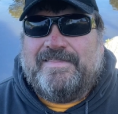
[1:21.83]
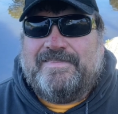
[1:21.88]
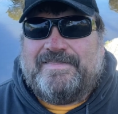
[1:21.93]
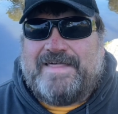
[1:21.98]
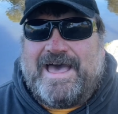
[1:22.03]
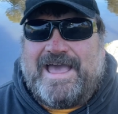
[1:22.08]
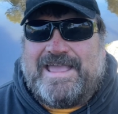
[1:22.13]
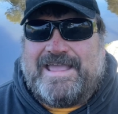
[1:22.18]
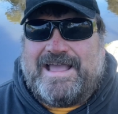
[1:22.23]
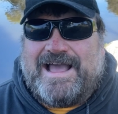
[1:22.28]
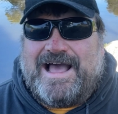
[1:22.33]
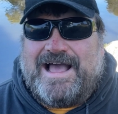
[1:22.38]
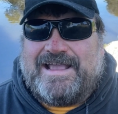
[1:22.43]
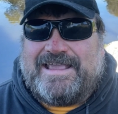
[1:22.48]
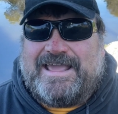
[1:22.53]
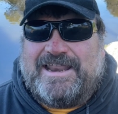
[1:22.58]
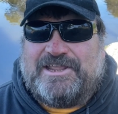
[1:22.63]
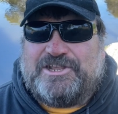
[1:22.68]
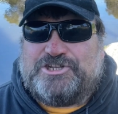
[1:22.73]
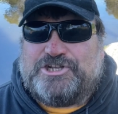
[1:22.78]
They
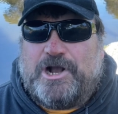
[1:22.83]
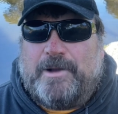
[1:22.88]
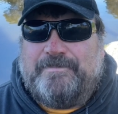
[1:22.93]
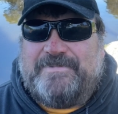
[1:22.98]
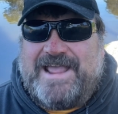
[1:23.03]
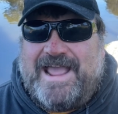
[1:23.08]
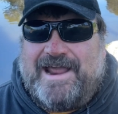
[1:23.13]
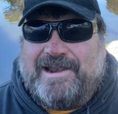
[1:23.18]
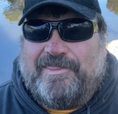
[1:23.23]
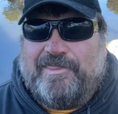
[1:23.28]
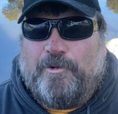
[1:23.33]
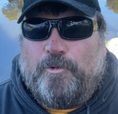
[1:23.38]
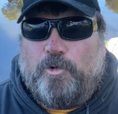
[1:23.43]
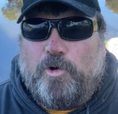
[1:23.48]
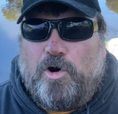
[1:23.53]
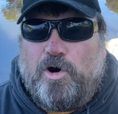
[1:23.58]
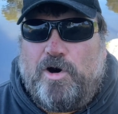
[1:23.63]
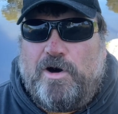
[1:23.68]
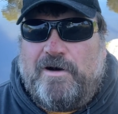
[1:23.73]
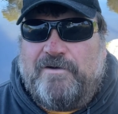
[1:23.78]
get a job down at the
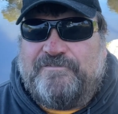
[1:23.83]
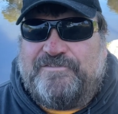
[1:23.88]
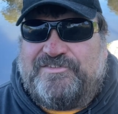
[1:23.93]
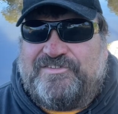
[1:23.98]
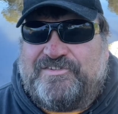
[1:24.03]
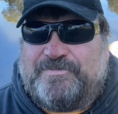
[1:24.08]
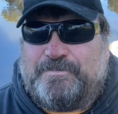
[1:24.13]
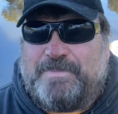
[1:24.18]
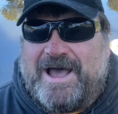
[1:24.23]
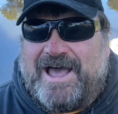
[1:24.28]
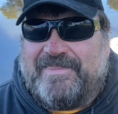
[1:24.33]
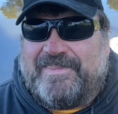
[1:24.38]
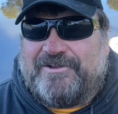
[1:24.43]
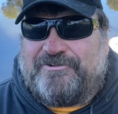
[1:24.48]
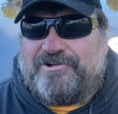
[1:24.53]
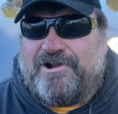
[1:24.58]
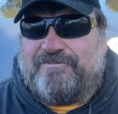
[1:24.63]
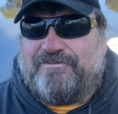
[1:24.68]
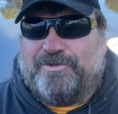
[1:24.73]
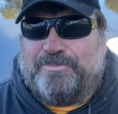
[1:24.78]
wharves, but their
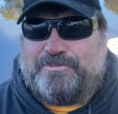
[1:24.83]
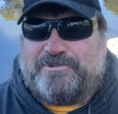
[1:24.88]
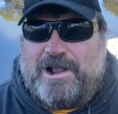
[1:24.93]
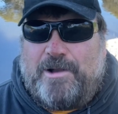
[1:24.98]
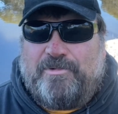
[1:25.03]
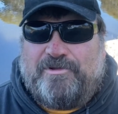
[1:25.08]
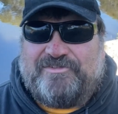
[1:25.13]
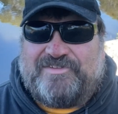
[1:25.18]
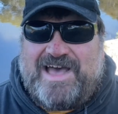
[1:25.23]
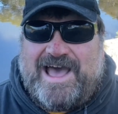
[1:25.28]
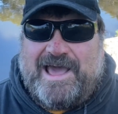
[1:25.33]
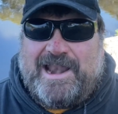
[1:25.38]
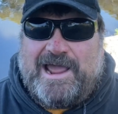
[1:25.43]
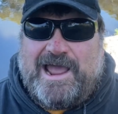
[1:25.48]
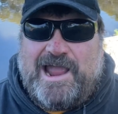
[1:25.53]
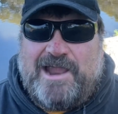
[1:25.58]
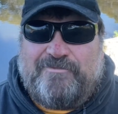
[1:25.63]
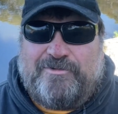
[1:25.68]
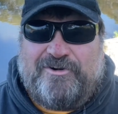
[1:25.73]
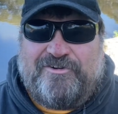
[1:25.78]
troubles aren't
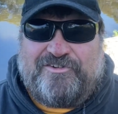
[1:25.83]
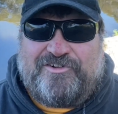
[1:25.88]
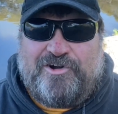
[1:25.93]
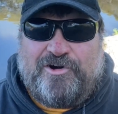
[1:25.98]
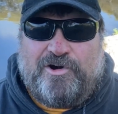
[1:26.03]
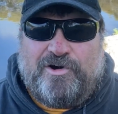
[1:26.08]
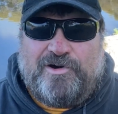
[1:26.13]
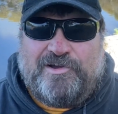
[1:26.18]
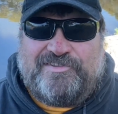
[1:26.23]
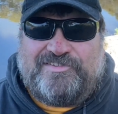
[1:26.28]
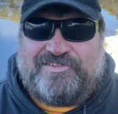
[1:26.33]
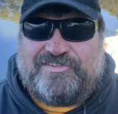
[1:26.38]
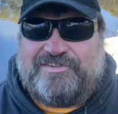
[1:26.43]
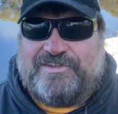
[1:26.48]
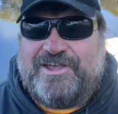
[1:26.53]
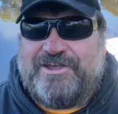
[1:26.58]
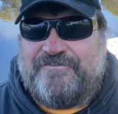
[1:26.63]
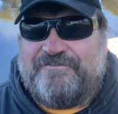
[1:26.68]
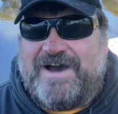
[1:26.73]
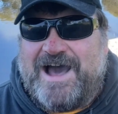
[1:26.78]
over, of course.
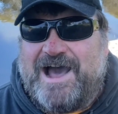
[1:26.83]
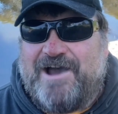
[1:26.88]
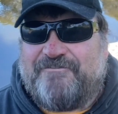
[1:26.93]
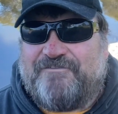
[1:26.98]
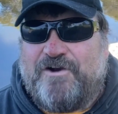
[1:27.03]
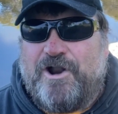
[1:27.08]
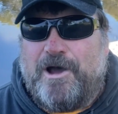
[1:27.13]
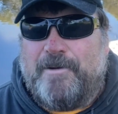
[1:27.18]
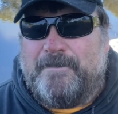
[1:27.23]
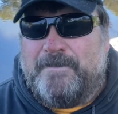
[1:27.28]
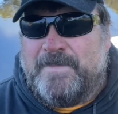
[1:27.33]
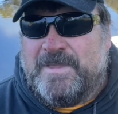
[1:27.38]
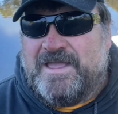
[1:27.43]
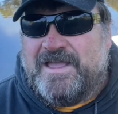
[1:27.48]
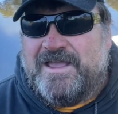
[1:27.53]
Far from.